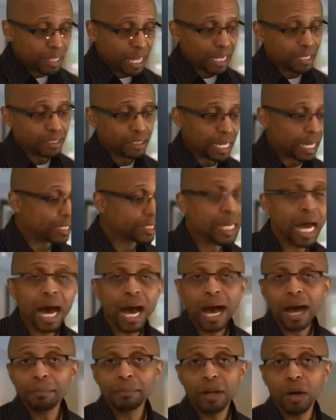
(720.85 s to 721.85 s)
that
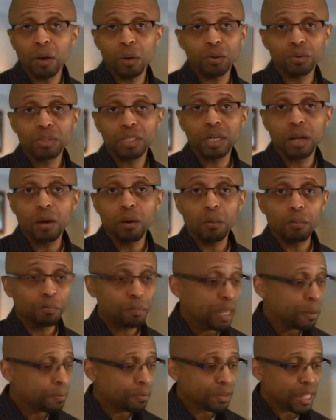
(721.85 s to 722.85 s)
Tom knows,
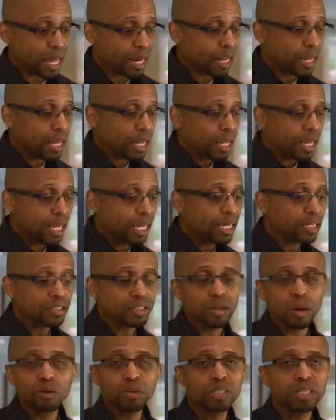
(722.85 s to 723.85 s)
people that he
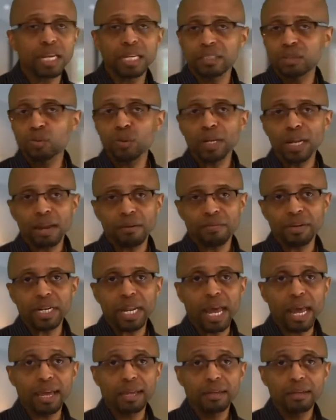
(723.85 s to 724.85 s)
associates with every
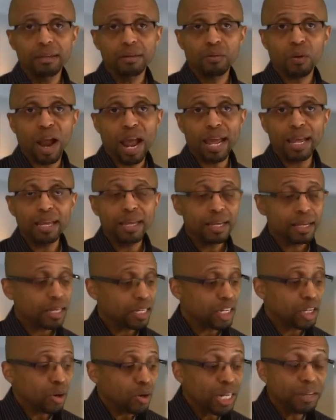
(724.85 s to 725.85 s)
day, right?
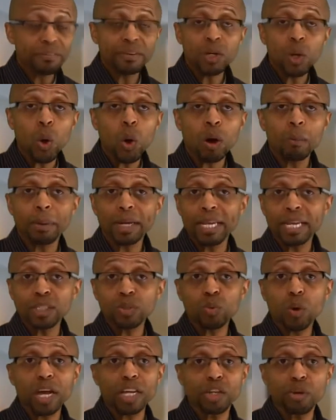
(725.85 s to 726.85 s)
You don't even know them, but
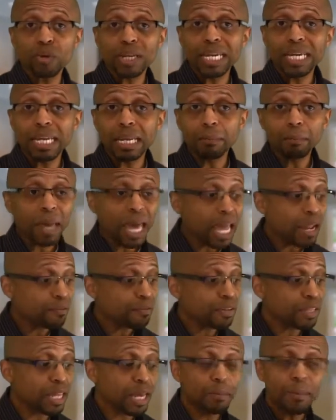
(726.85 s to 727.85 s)
guess what? You're getting paid
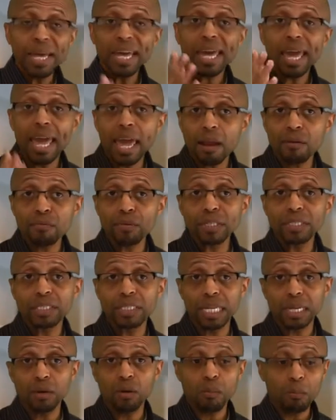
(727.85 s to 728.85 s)
for them every
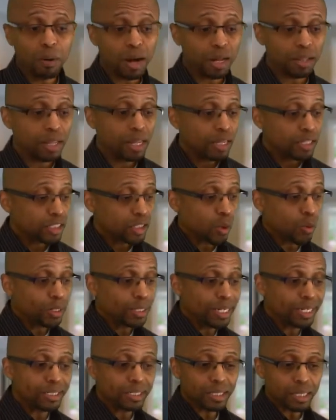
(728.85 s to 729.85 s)
single month. So
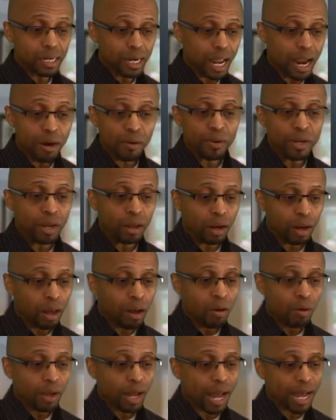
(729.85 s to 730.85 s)
in this scenario
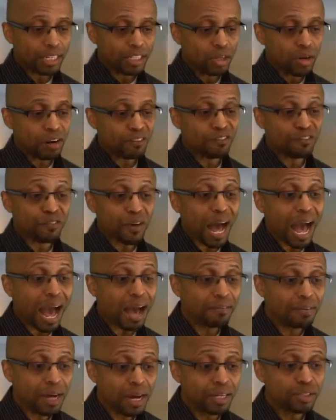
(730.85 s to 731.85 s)
alone, guys, you're at
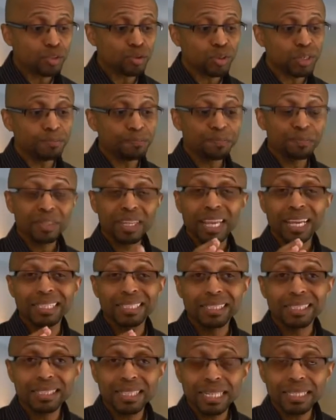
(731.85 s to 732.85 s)

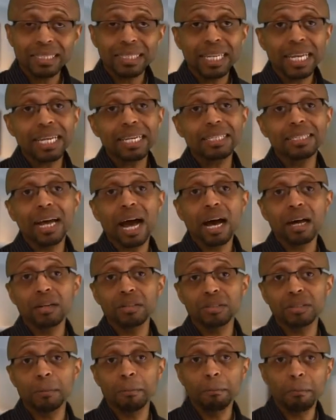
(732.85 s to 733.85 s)

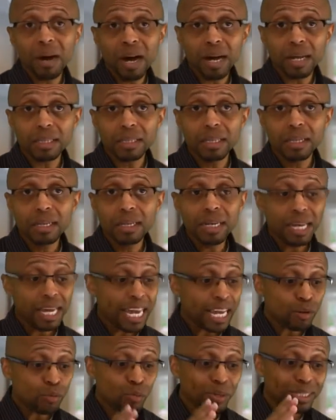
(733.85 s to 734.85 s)
$516 a month
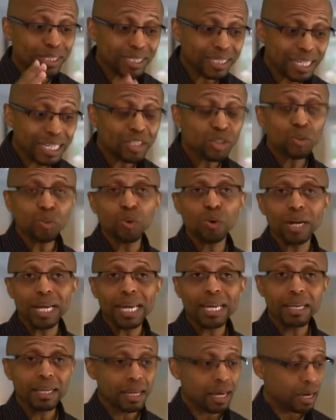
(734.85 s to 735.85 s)
in residual
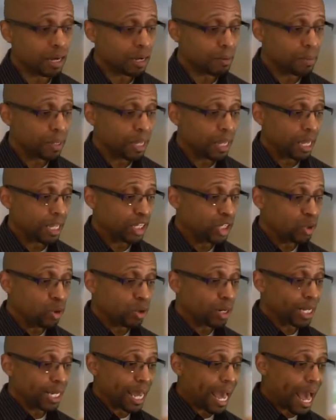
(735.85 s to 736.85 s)
income, and you
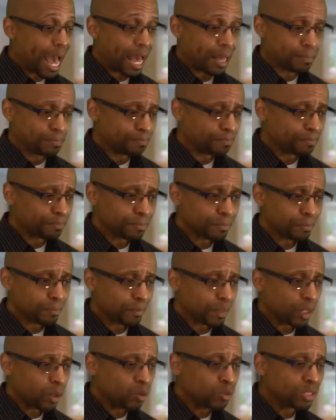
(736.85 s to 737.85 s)
only got,
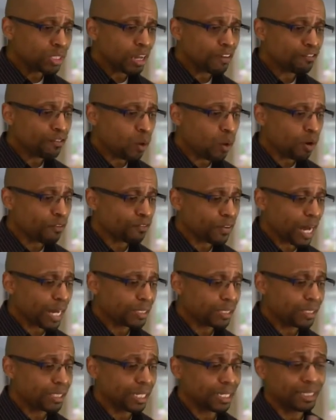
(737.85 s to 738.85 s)
4,
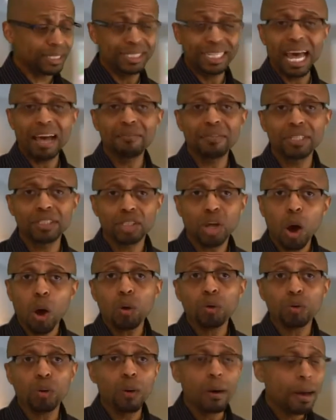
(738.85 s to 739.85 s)
5, 6, 7
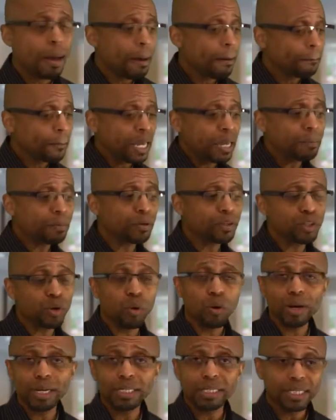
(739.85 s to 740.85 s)
total people in your
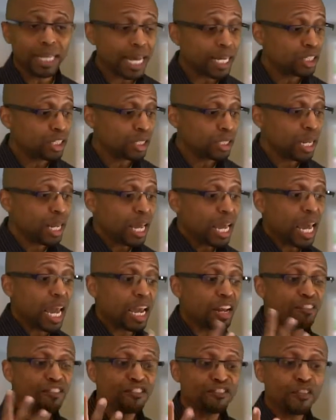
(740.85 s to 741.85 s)
organization
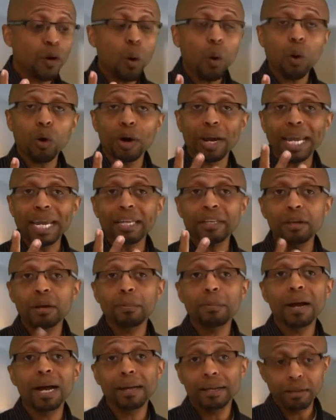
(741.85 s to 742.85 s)
and 4 in your
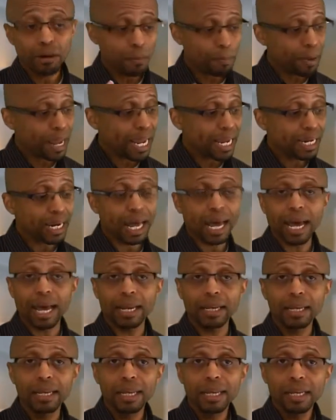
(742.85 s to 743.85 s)
pay line.
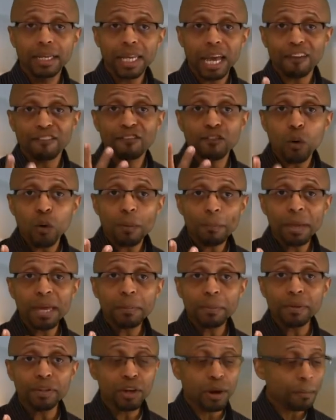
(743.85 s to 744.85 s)
You got 4
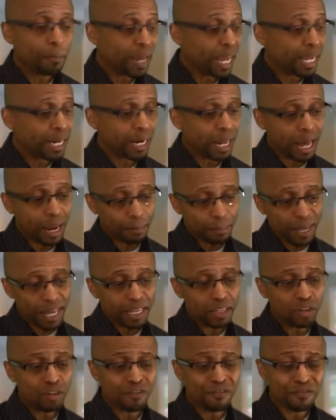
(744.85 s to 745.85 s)
people in your pay line
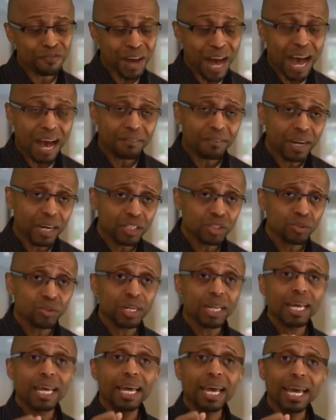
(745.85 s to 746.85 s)
paying you
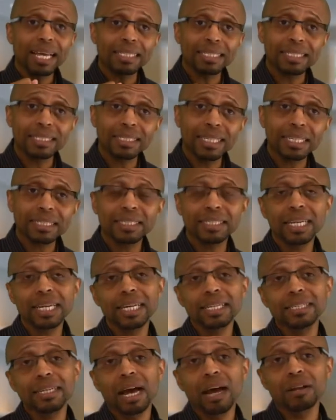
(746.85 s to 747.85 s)

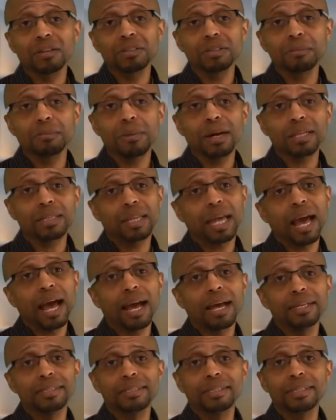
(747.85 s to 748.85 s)
$516 a month, guys.